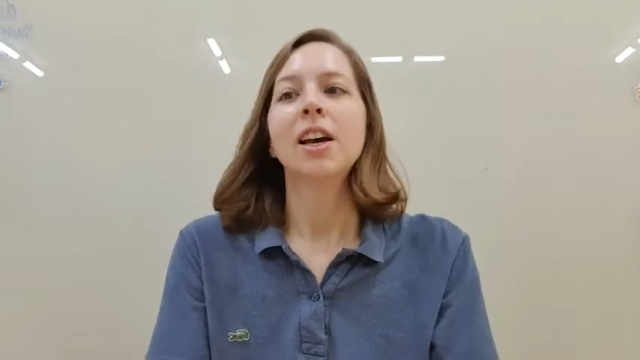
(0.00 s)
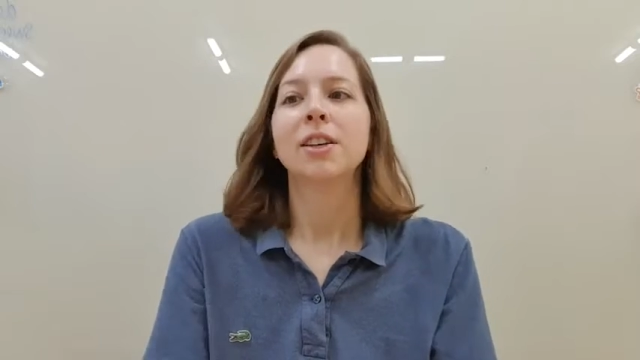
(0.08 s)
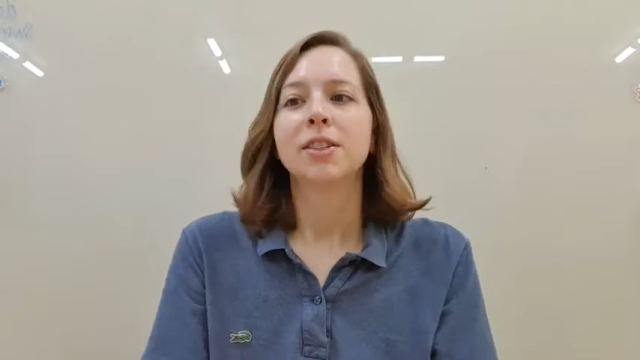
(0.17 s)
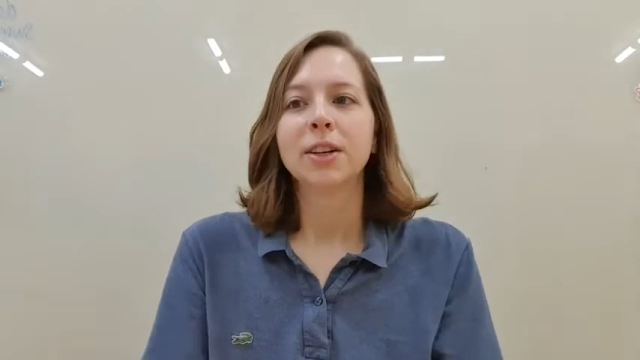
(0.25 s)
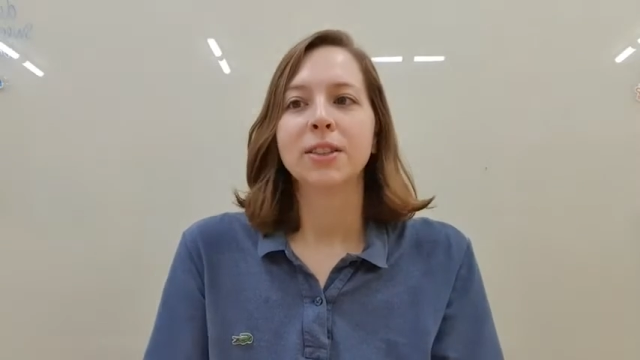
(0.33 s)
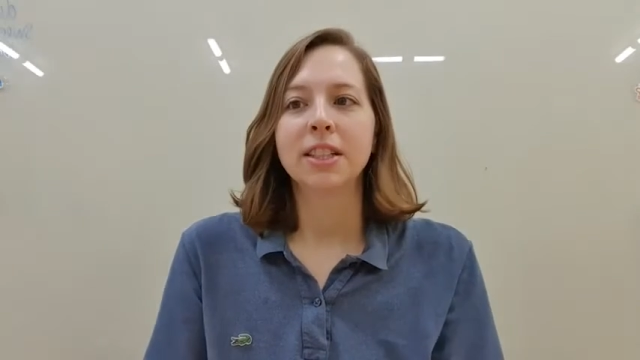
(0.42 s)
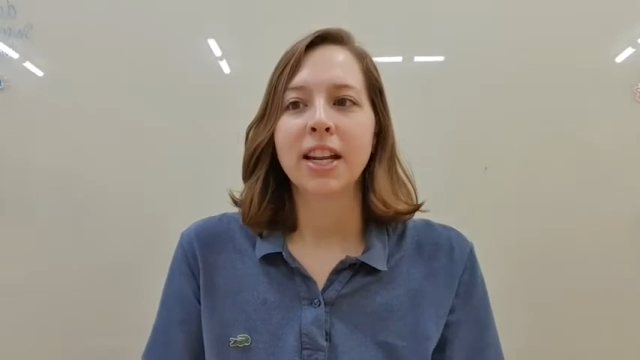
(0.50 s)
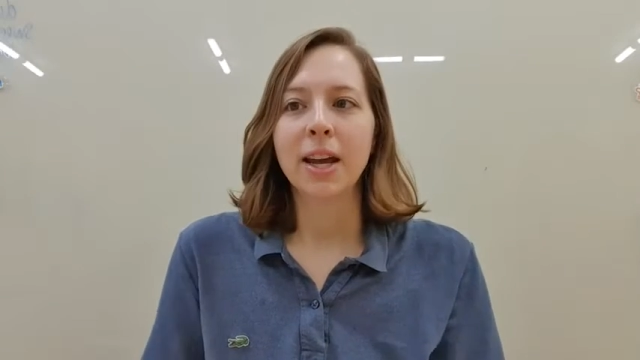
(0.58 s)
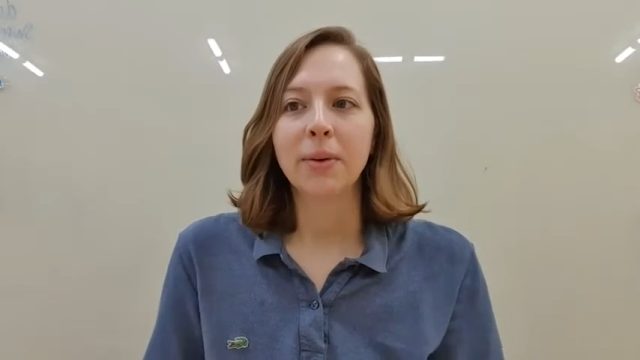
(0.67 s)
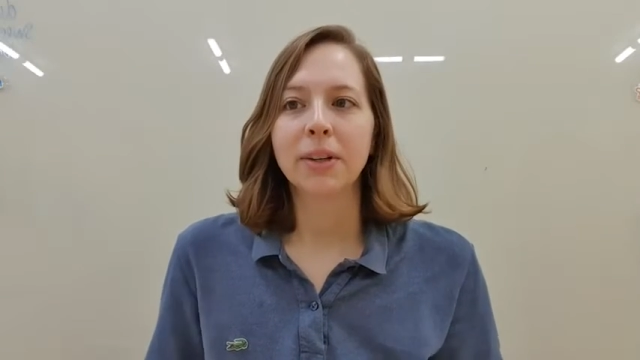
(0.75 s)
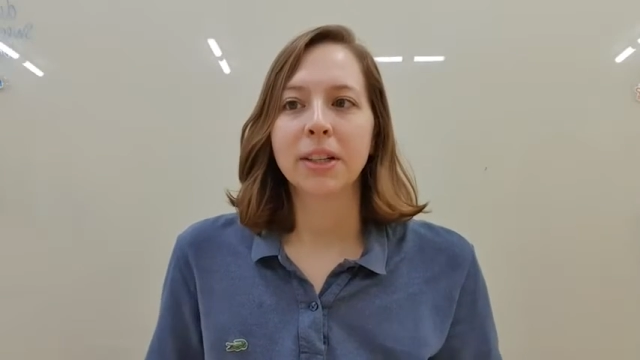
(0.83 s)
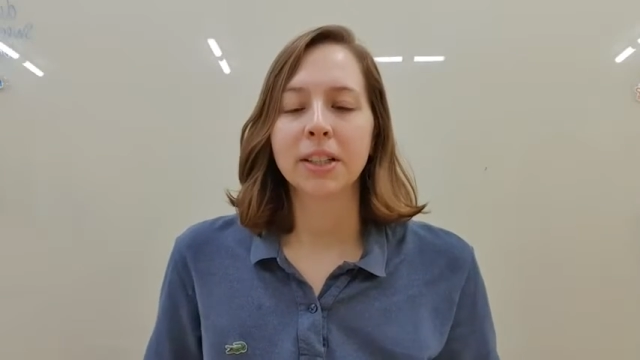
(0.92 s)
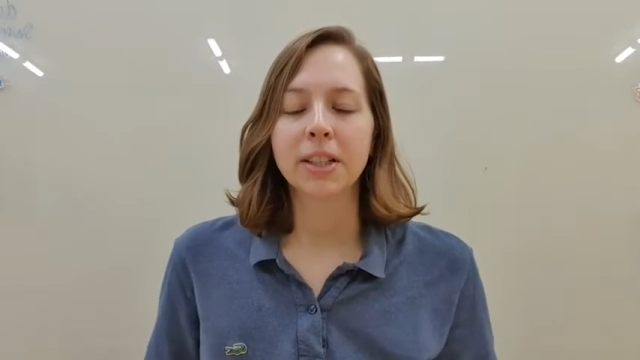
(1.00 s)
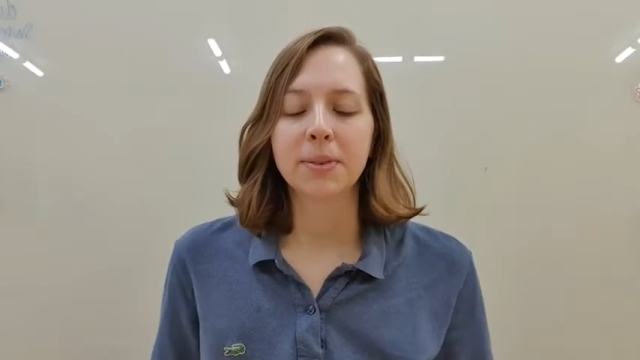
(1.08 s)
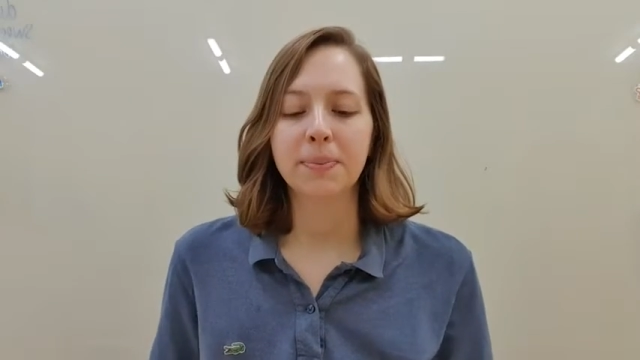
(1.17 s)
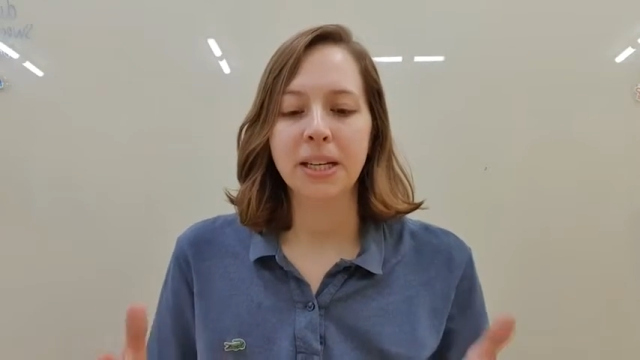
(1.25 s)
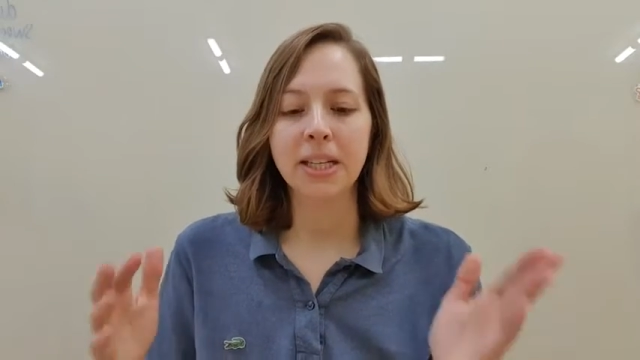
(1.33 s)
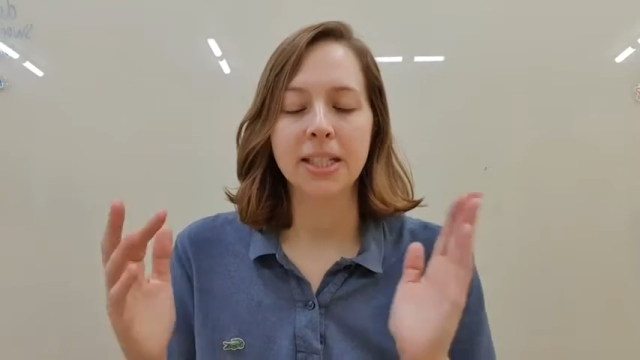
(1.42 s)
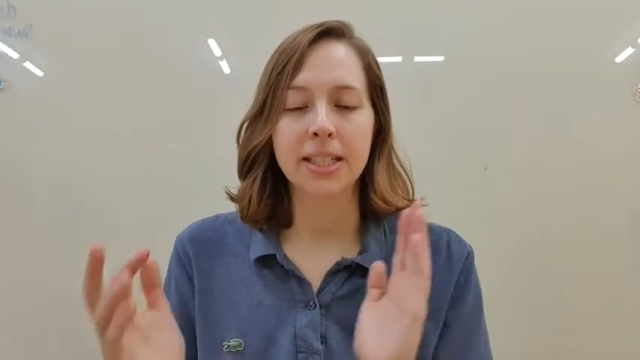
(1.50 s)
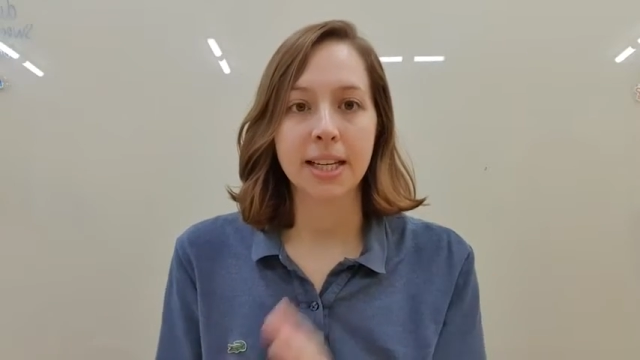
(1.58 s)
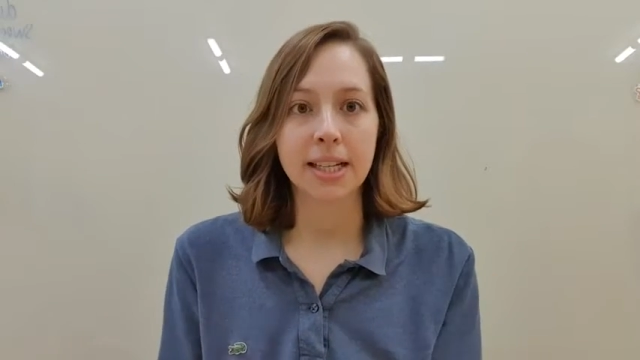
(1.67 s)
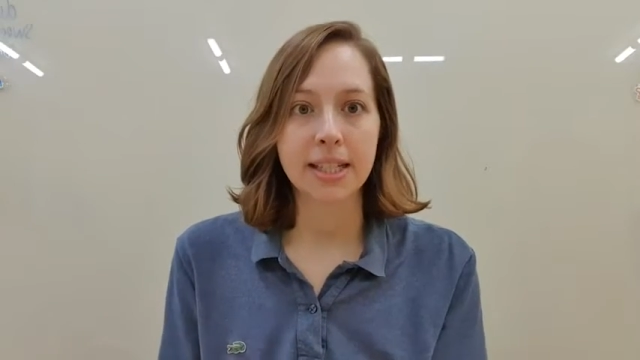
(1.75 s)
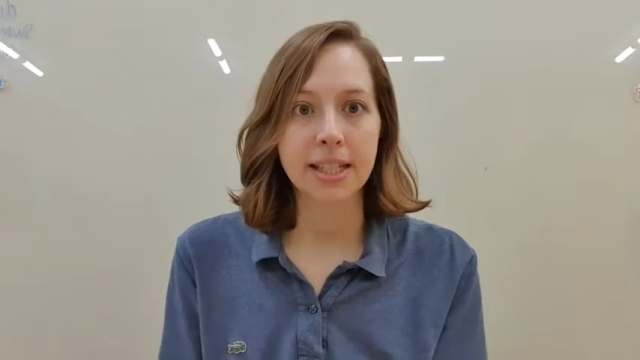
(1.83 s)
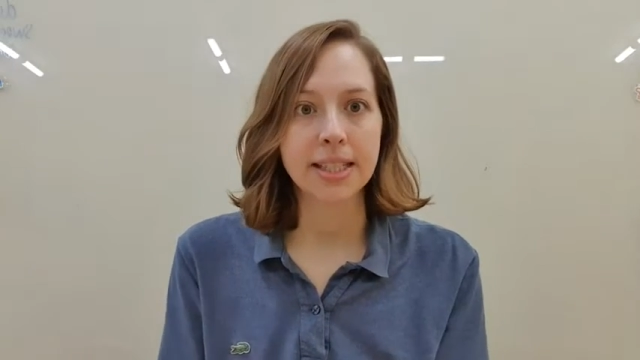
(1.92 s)
So today we're going to be
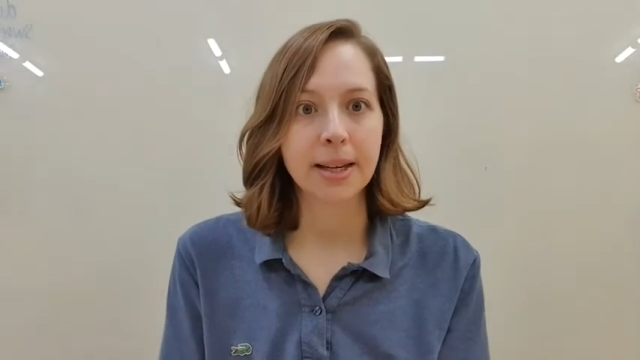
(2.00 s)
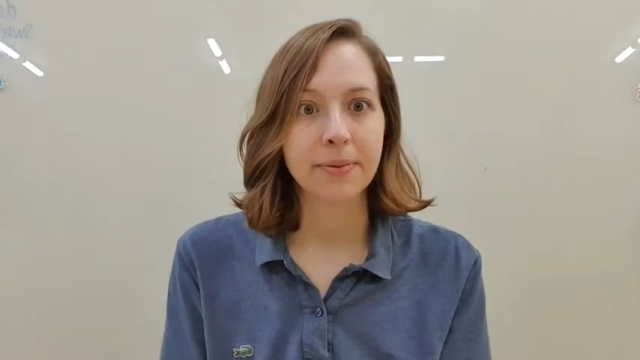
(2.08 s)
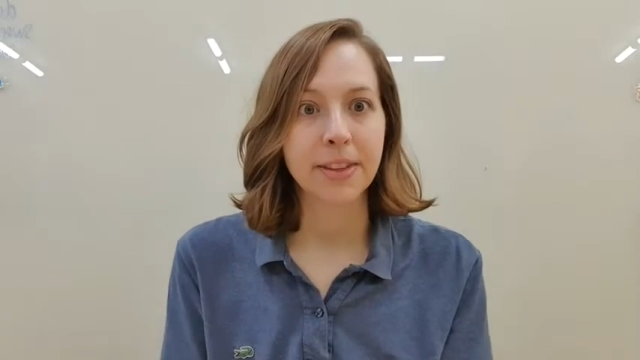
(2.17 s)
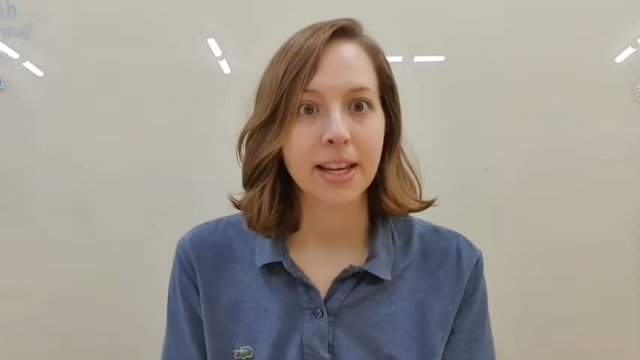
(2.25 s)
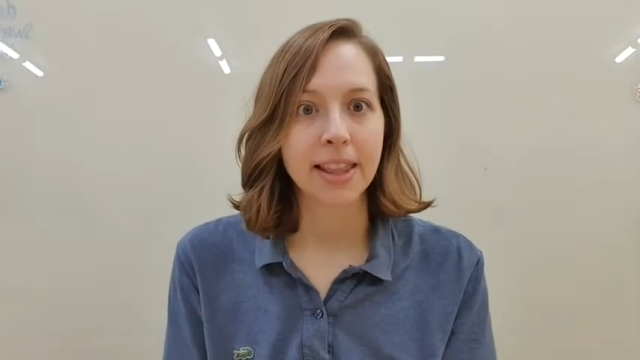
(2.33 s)
discussing something